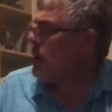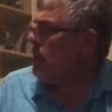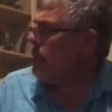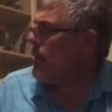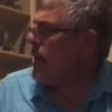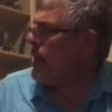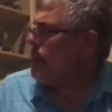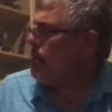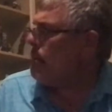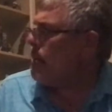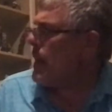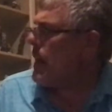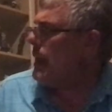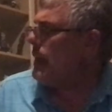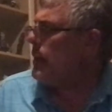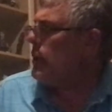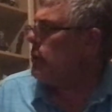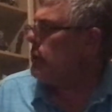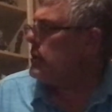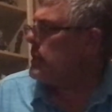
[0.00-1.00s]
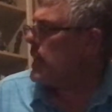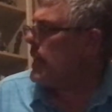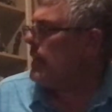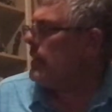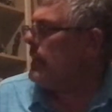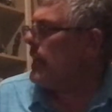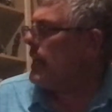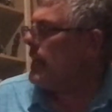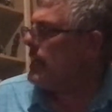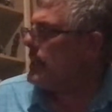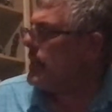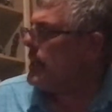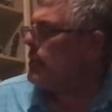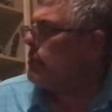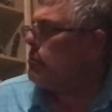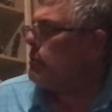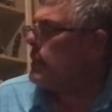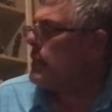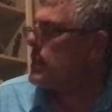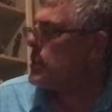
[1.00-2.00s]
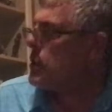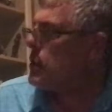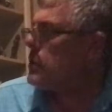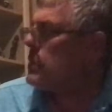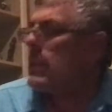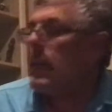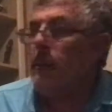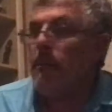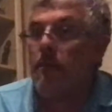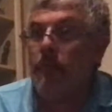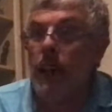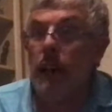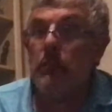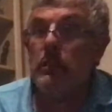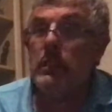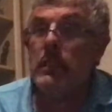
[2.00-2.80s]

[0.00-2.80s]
They made notes and they did research. They found